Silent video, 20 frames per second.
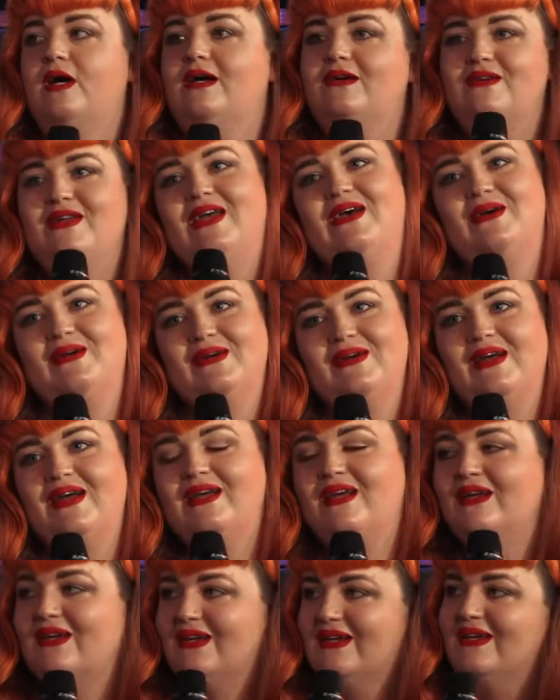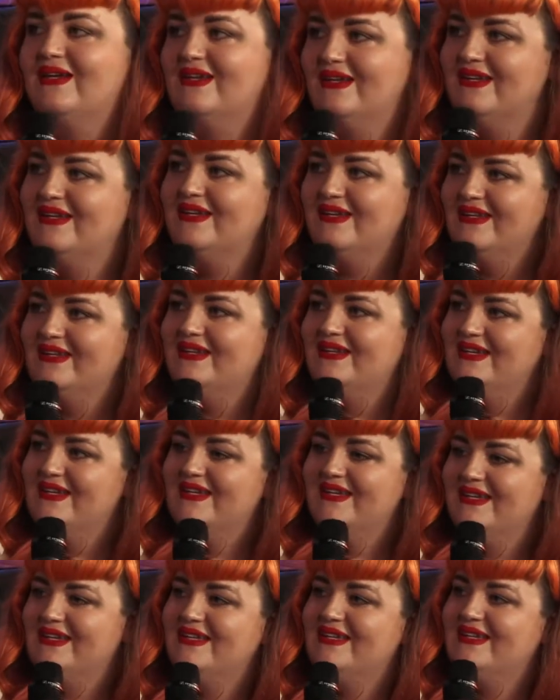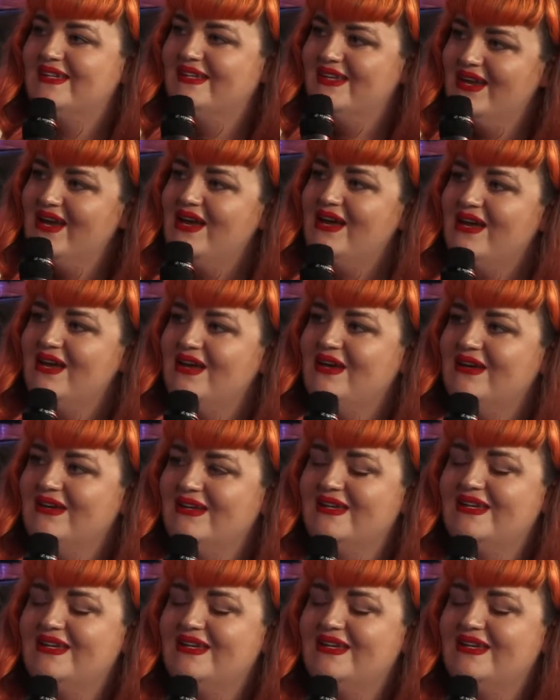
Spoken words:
it's a lot of tongue-in-cheek with the lyrics as well, a little bit like.